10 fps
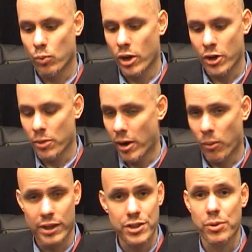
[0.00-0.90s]
Where you
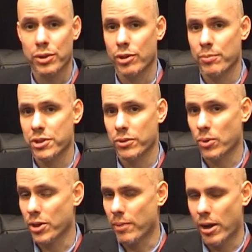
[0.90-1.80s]
might want to do encryption,
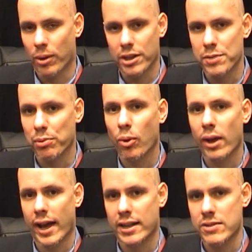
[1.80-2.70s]
where you might want to
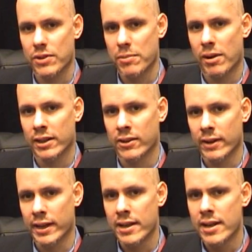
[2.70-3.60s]
deploy activity
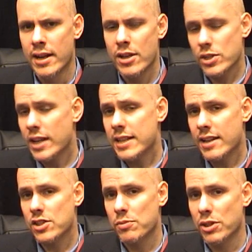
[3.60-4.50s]
monitoring. So that
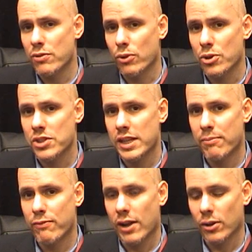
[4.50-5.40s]
tends to be the first
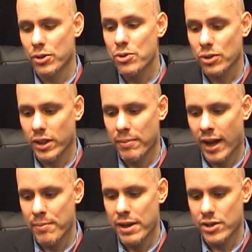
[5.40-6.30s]
step, followed usually
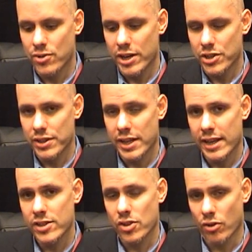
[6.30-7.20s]
by a penetration
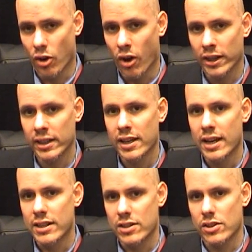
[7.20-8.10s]
test or an audit
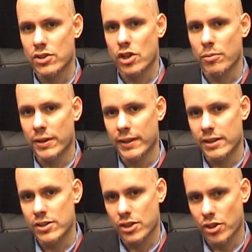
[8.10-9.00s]
to determine
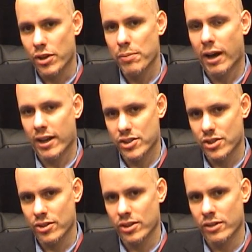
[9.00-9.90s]
the security
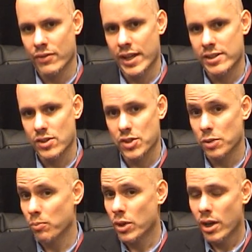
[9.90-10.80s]
posture of that
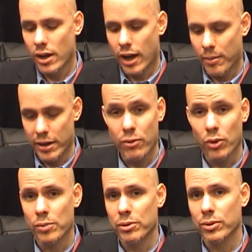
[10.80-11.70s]
system, how many
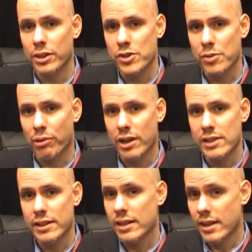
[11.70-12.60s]
vulnerabilities are
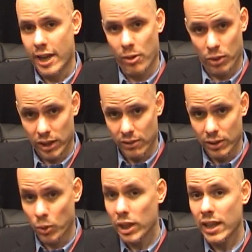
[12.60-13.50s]
present, at
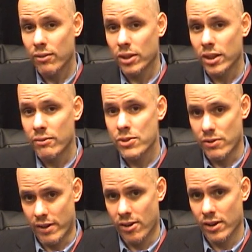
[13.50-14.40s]
what level of
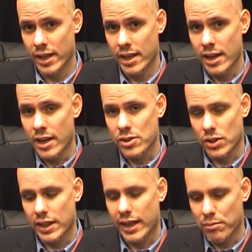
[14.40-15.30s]
severity,
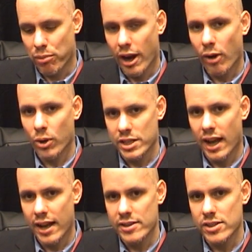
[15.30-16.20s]
so that they can
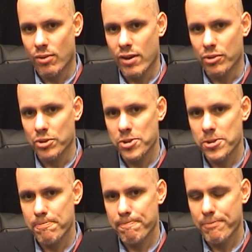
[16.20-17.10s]
prioritize their
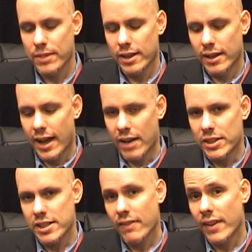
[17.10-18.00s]
efforts.
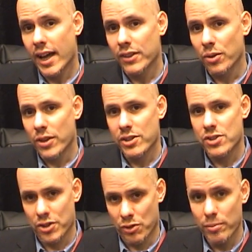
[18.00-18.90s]
Having done that, they'll then
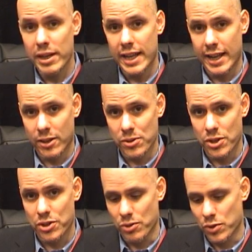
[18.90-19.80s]
start to remediate those
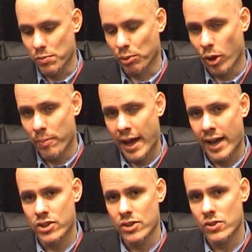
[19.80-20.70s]
issues, deploy
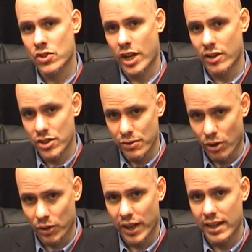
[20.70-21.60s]
patches, change
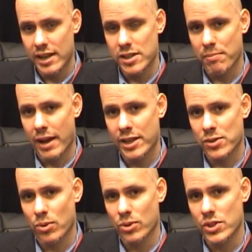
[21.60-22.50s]
default IDs and
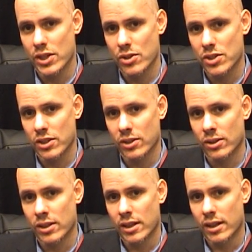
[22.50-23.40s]
passwords that are
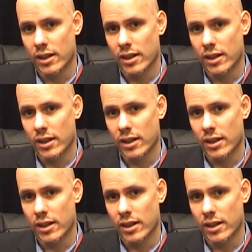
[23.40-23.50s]
still